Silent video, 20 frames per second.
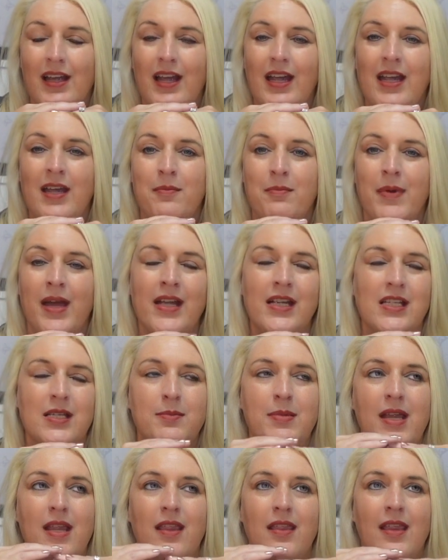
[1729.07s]
it makes
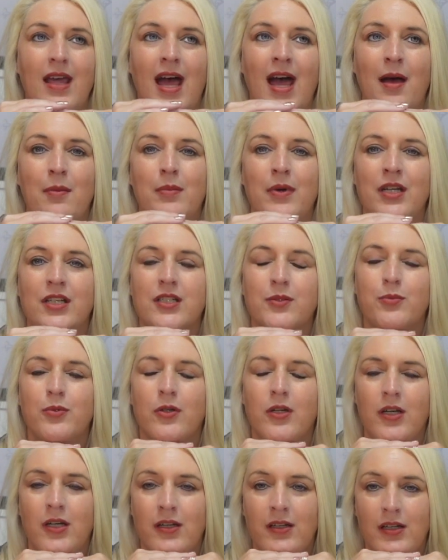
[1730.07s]
me that much
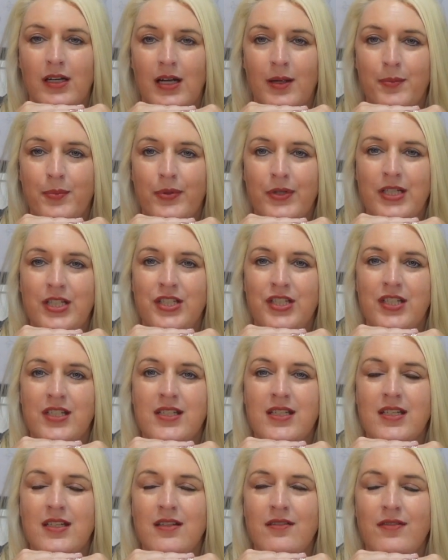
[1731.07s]
more
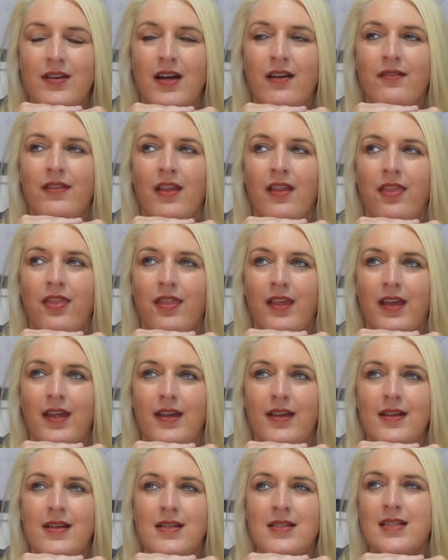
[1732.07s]
appreciative of the
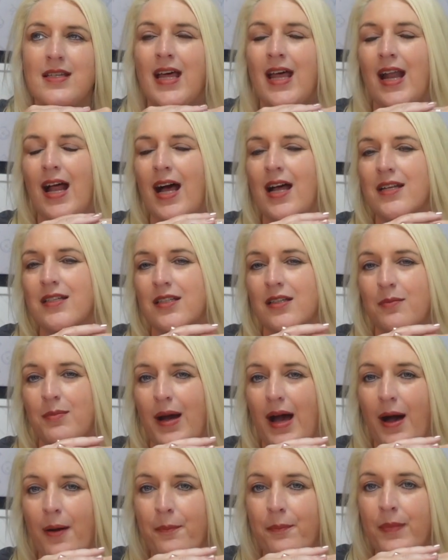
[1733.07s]
things that I do
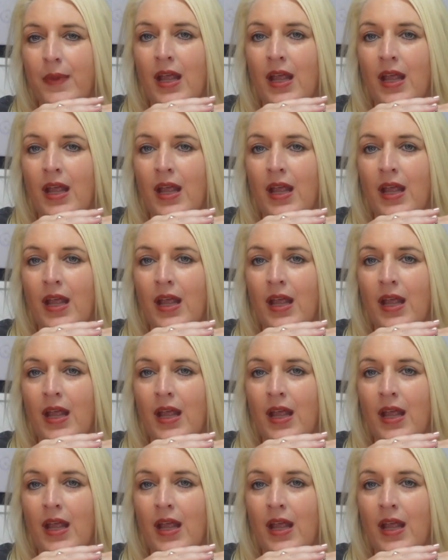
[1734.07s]
buy.